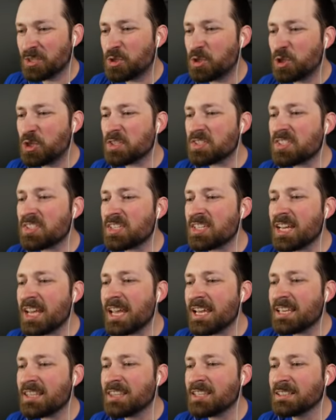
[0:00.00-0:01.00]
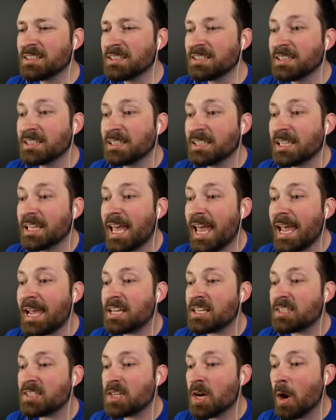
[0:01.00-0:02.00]
Just take the
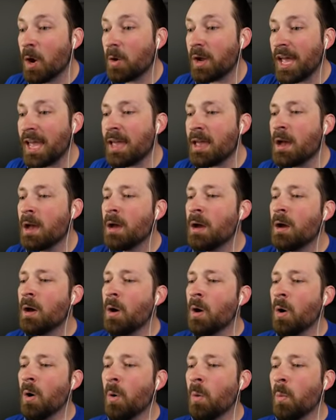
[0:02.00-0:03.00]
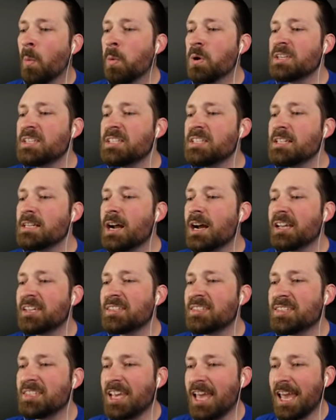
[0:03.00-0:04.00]
legs, okay? What did I
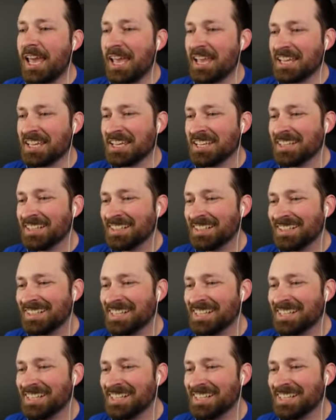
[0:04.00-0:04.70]
say?